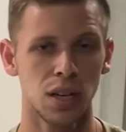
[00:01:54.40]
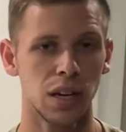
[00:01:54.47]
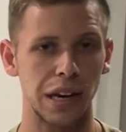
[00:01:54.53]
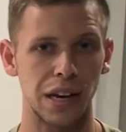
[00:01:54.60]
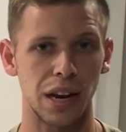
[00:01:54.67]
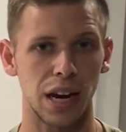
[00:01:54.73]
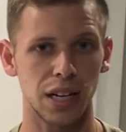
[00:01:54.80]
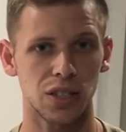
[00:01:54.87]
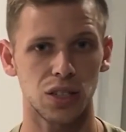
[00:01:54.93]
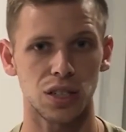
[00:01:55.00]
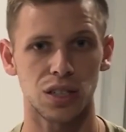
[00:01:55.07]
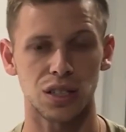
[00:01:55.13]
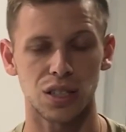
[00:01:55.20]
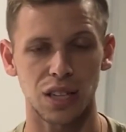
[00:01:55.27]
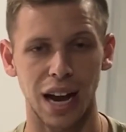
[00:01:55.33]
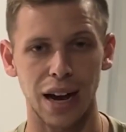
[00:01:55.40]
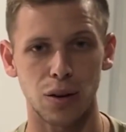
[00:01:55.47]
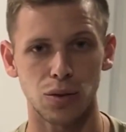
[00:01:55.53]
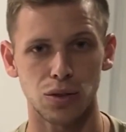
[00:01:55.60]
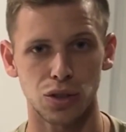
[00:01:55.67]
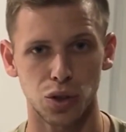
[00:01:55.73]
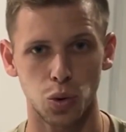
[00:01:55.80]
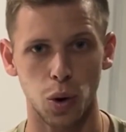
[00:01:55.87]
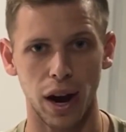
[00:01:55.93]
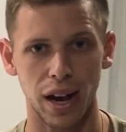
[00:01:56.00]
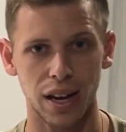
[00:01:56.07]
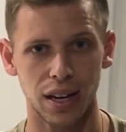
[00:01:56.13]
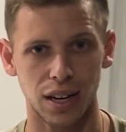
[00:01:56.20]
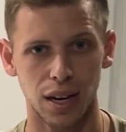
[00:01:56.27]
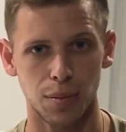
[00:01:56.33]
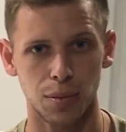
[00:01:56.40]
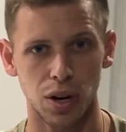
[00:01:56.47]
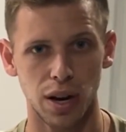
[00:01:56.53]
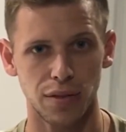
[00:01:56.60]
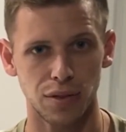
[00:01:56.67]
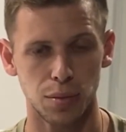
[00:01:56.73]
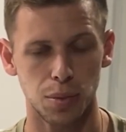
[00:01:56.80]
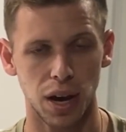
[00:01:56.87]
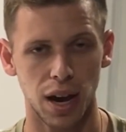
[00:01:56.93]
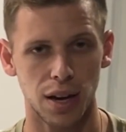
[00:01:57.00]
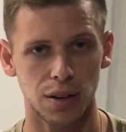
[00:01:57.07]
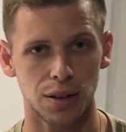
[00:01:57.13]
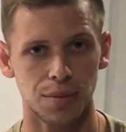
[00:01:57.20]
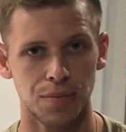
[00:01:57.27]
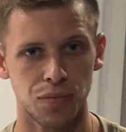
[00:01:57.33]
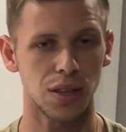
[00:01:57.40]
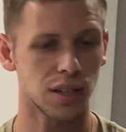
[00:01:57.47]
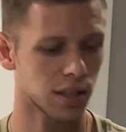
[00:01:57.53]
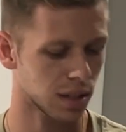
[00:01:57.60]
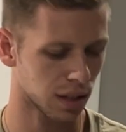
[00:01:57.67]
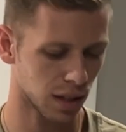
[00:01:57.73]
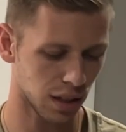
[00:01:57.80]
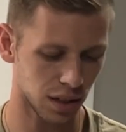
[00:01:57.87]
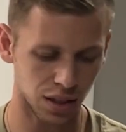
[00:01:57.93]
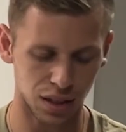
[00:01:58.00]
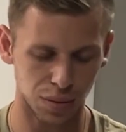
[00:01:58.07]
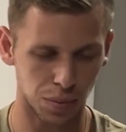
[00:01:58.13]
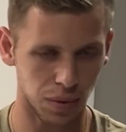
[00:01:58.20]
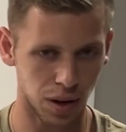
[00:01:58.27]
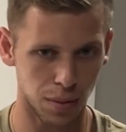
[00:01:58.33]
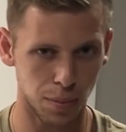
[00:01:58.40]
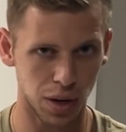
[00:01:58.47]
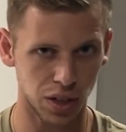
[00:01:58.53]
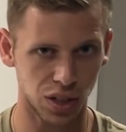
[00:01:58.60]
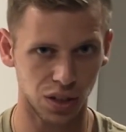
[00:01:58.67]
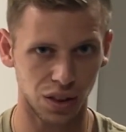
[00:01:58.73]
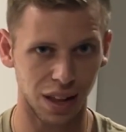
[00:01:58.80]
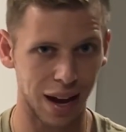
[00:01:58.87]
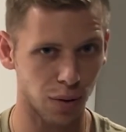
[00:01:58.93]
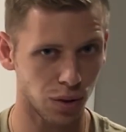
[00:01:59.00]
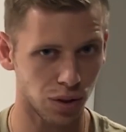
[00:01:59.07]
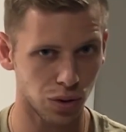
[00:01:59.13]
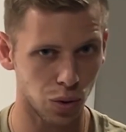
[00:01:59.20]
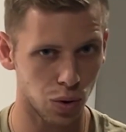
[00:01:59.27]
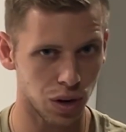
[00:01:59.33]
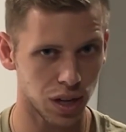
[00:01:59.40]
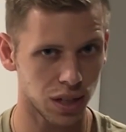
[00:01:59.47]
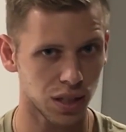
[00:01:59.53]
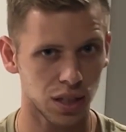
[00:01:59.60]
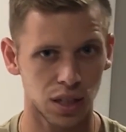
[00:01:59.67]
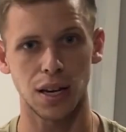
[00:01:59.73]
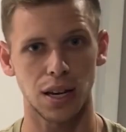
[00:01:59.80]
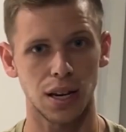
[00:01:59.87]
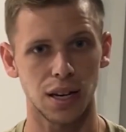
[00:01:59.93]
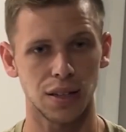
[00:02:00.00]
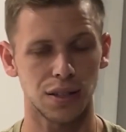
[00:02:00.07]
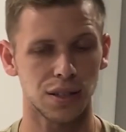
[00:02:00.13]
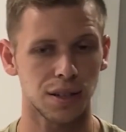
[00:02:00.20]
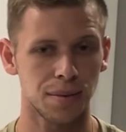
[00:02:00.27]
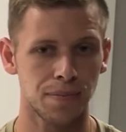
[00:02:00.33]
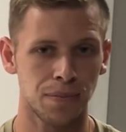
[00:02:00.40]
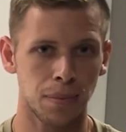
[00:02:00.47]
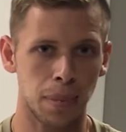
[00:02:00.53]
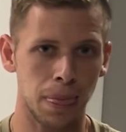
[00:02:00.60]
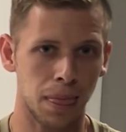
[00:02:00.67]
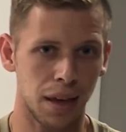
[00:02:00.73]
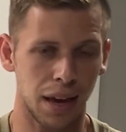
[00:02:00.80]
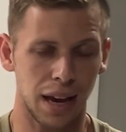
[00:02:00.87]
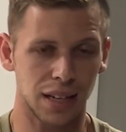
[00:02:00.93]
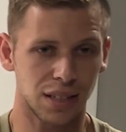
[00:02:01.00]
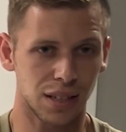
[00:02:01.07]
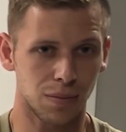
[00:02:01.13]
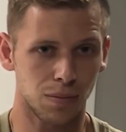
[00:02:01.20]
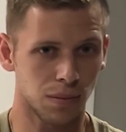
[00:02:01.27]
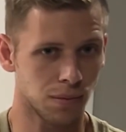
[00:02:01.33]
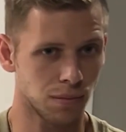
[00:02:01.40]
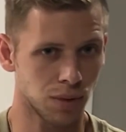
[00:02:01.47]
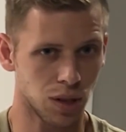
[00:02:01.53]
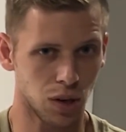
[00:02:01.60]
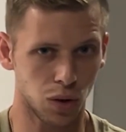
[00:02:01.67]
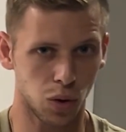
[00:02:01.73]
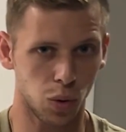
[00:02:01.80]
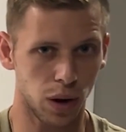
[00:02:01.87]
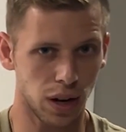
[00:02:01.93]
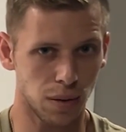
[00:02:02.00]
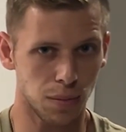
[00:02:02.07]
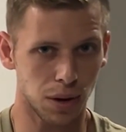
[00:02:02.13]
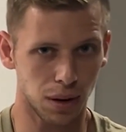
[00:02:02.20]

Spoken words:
It actually sounds quiet coming off the paddle. This is a much louder noise. It has a, you know, quite a bit